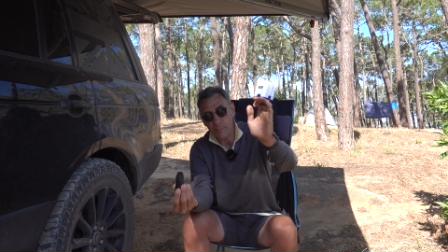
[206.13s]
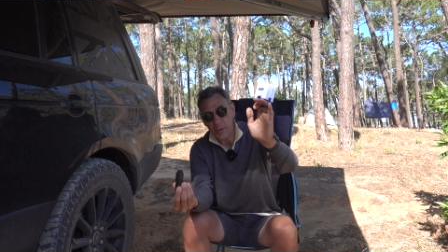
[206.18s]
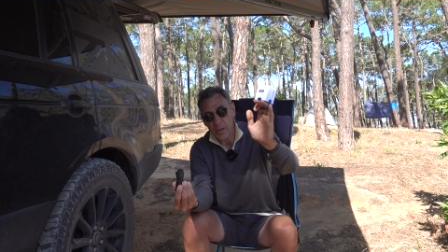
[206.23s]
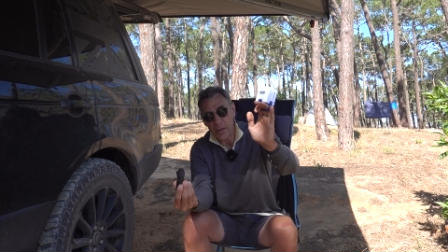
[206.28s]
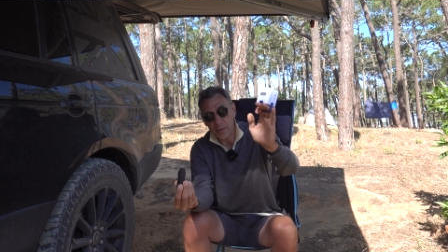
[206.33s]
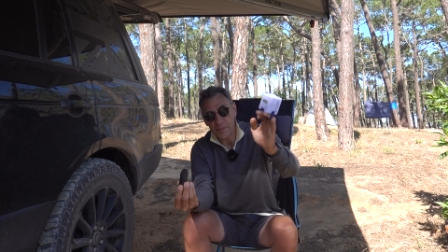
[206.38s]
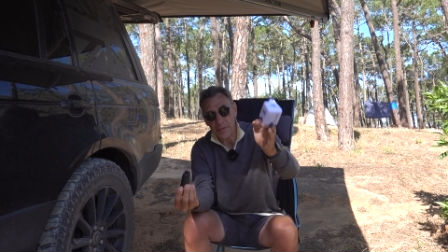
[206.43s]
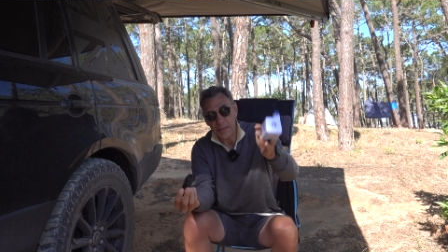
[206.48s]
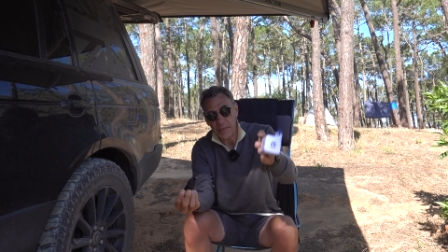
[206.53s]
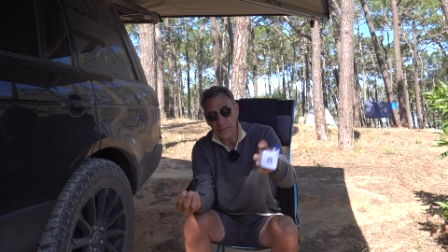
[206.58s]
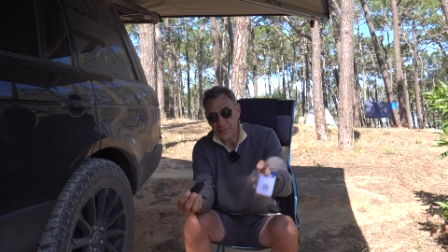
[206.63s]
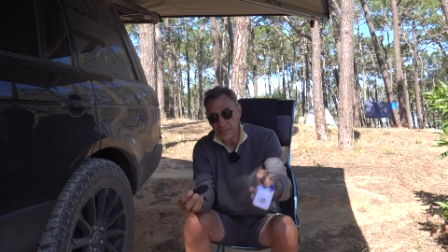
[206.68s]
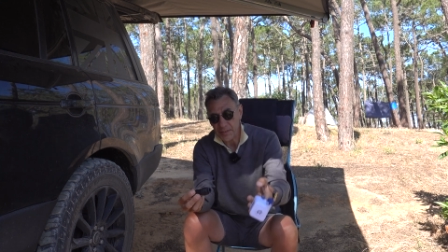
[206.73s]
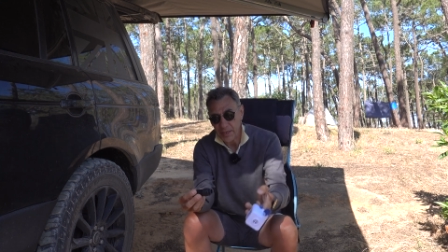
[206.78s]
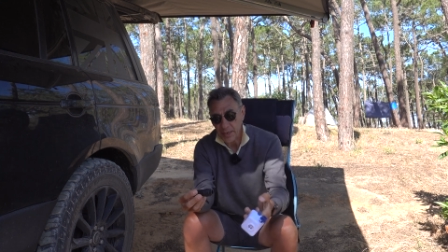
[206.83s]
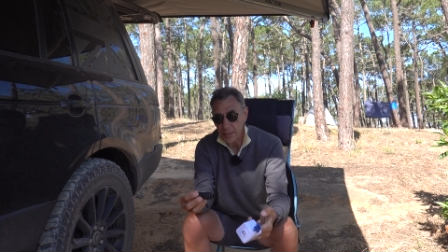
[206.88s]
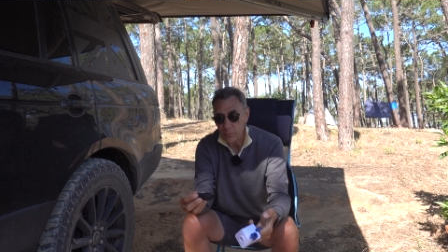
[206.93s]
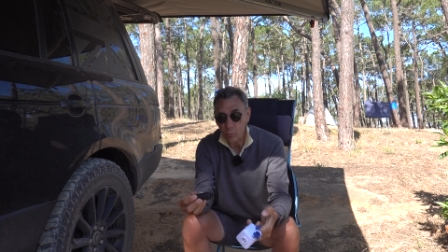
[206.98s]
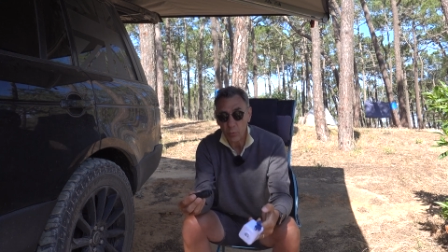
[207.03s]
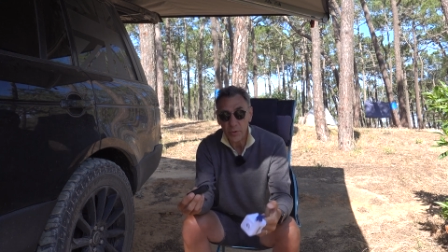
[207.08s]
plug these
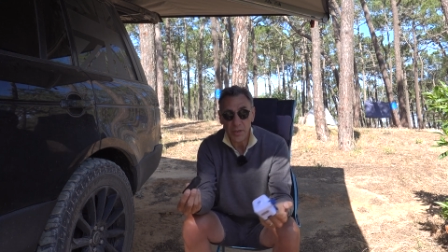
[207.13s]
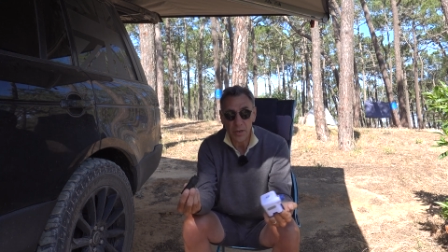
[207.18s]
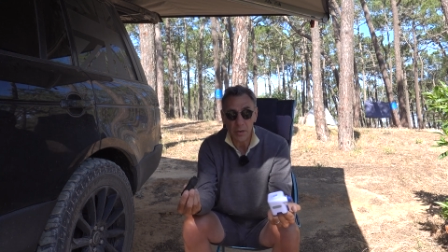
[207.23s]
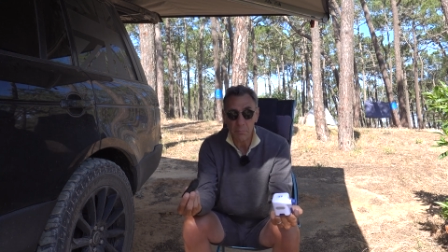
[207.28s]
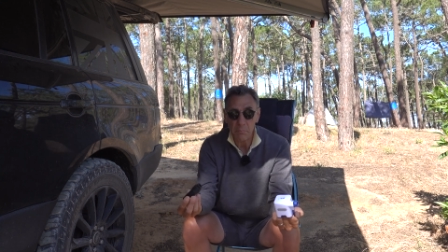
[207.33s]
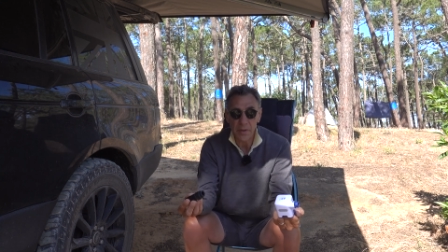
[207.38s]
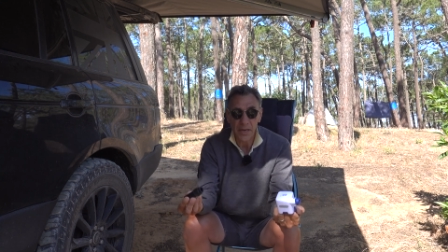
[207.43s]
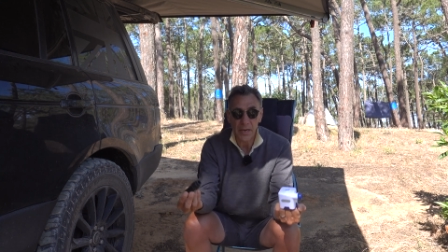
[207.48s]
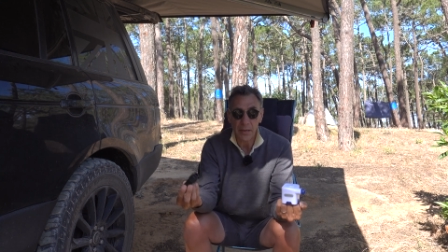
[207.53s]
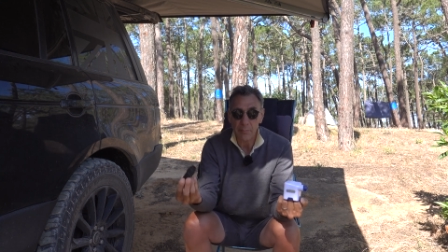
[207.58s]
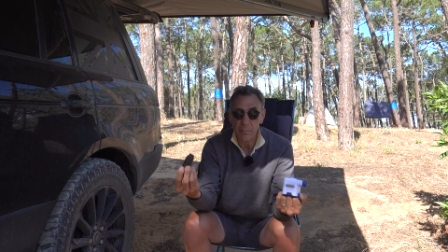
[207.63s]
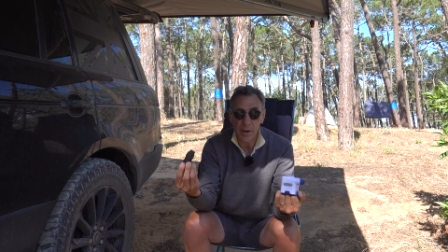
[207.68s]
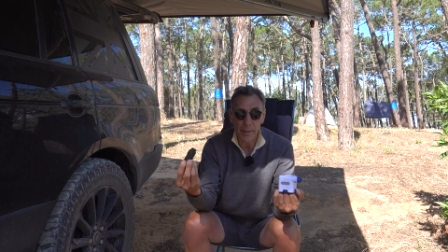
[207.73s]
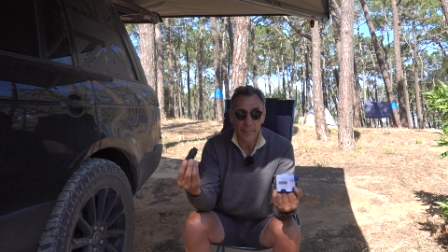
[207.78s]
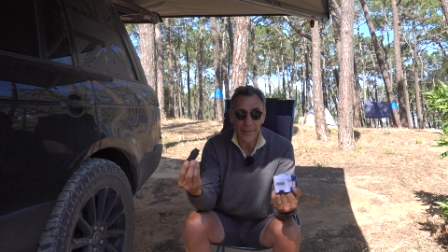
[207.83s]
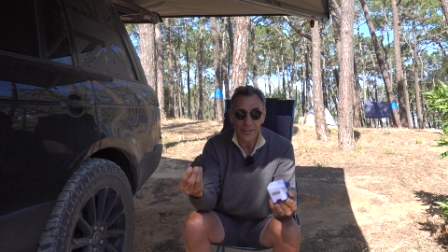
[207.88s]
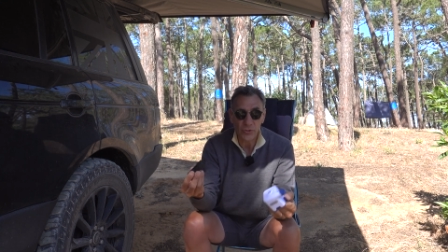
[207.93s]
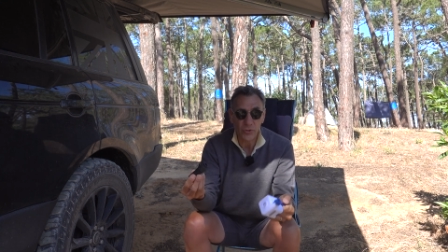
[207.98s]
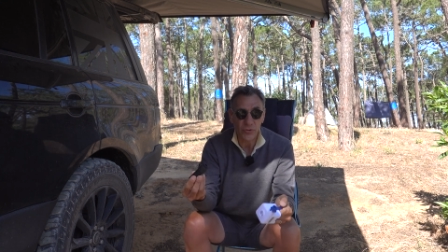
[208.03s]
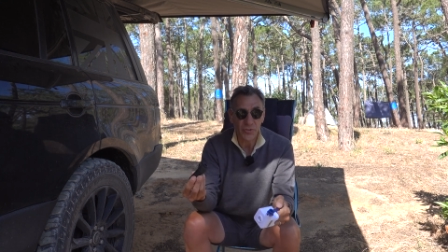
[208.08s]
in, within a minute my
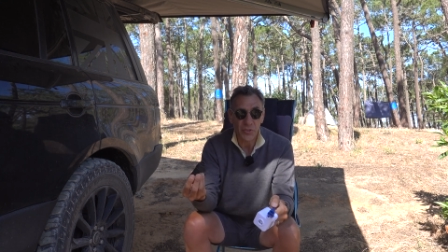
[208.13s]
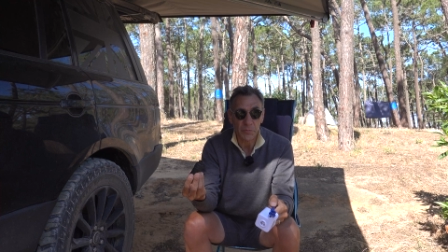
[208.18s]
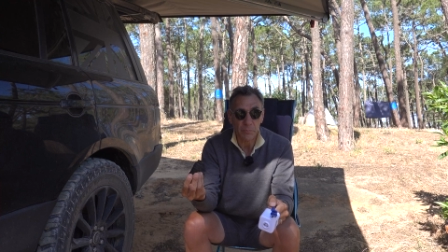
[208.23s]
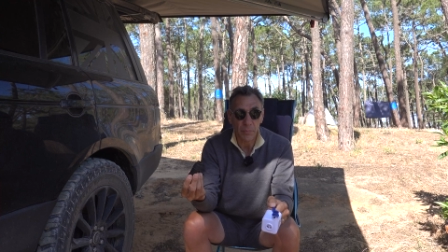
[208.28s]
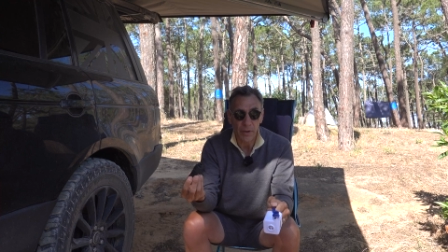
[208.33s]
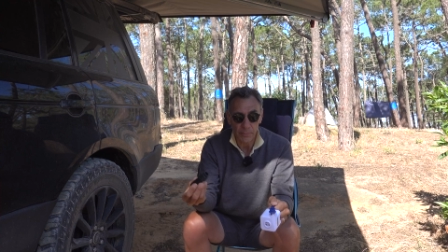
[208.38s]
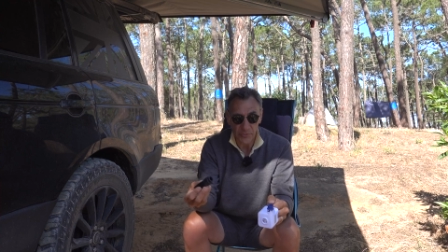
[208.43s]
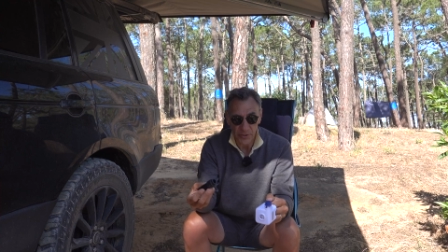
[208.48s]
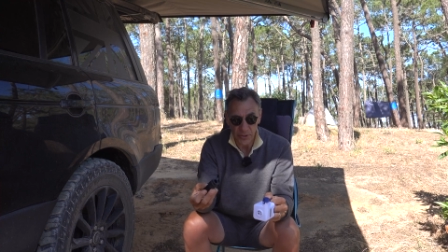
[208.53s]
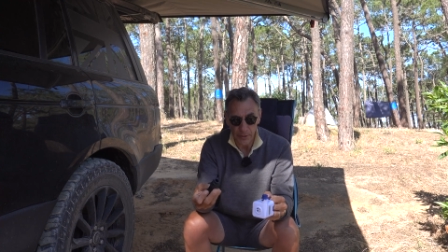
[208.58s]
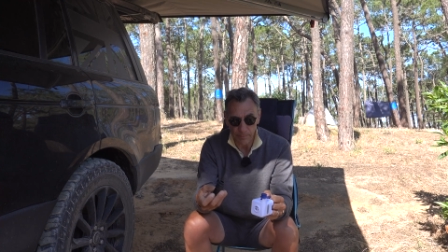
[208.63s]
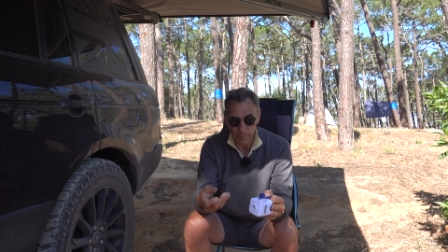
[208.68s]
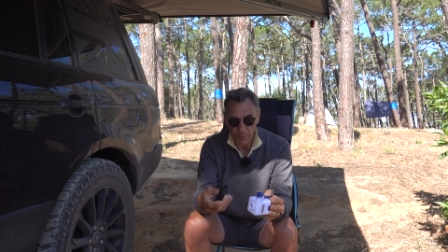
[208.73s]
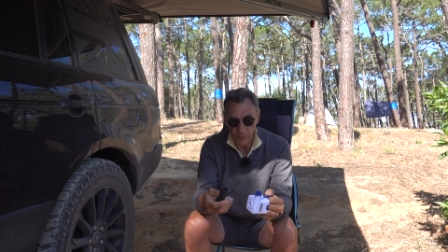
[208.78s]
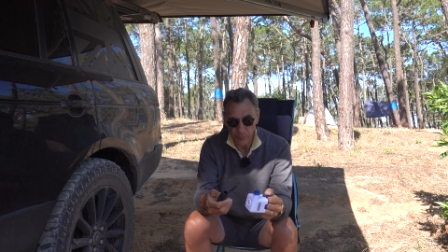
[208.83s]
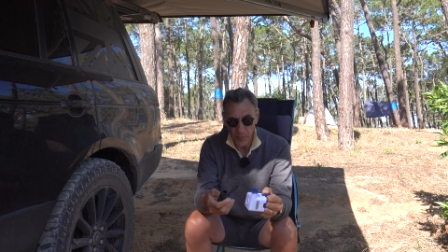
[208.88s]
mattress is pumped up.